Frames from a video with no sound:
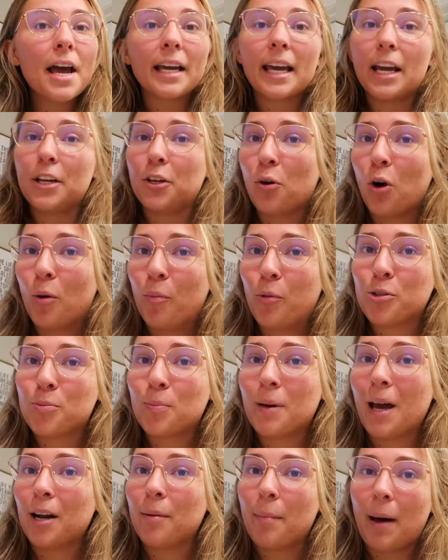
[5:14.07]
Can your hormones
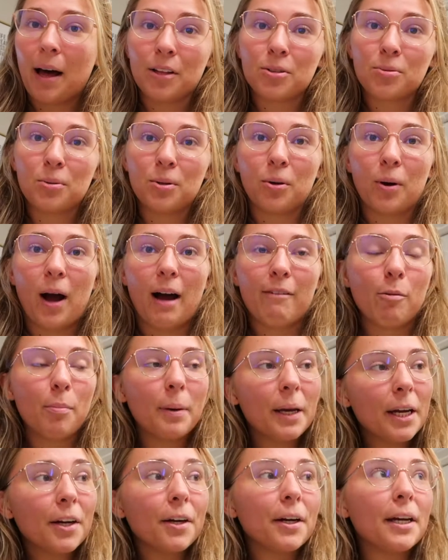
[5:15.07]
be out of balance when you don't have a
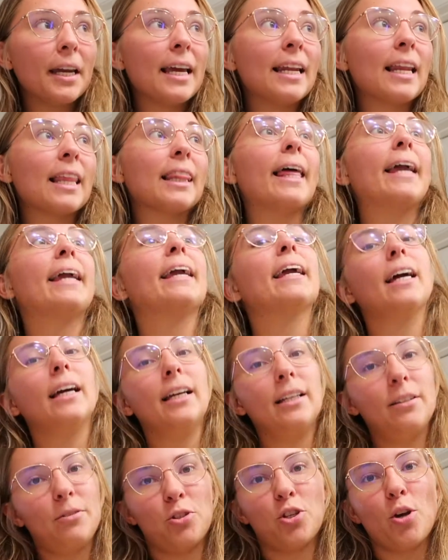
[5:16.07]
period? Like,
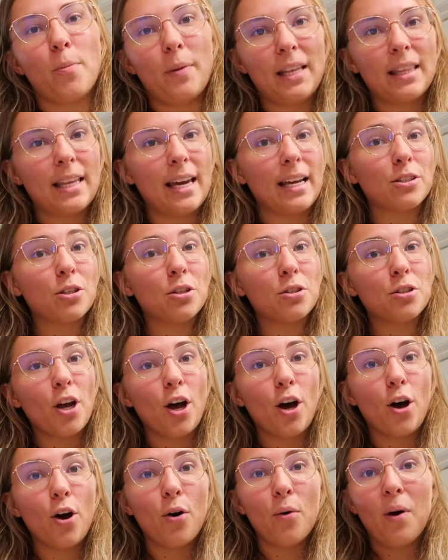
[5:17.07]
so many things.
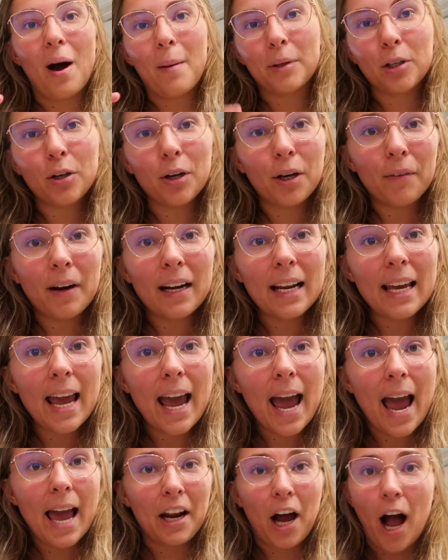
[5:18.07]
So I'm gonna go get
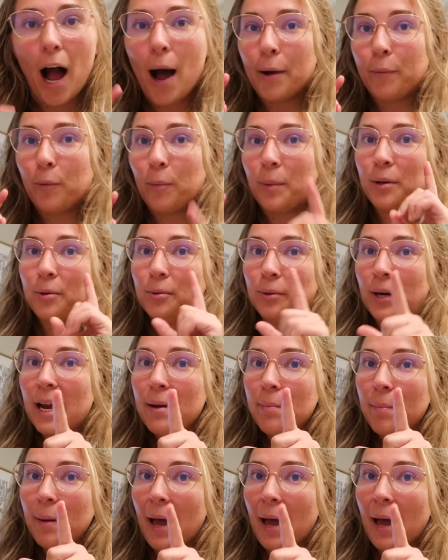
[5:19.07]
ready and I will be right